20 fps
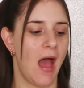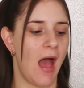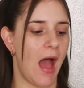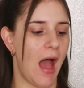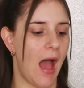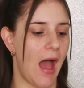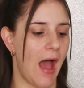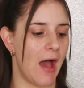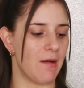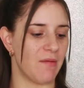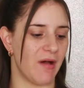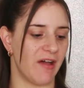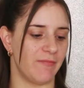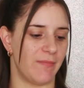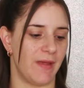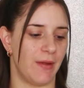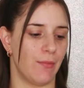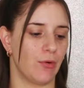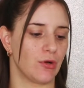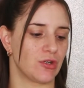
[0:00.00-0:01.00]
I've
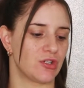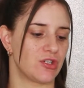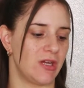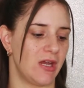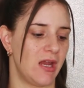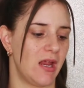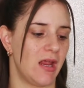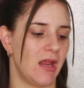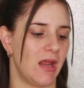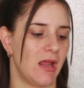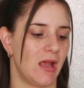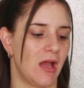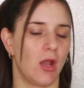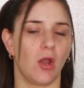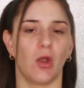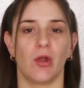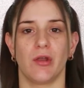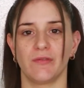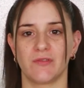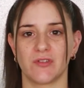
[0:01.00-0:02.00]
been watching a
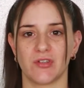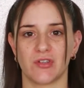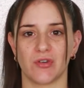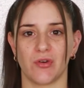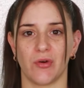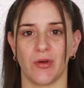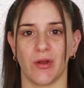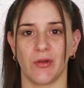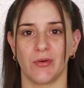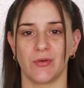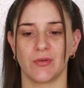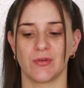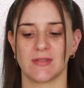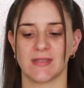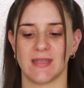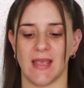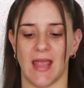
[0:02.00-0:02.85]
lot of tutorials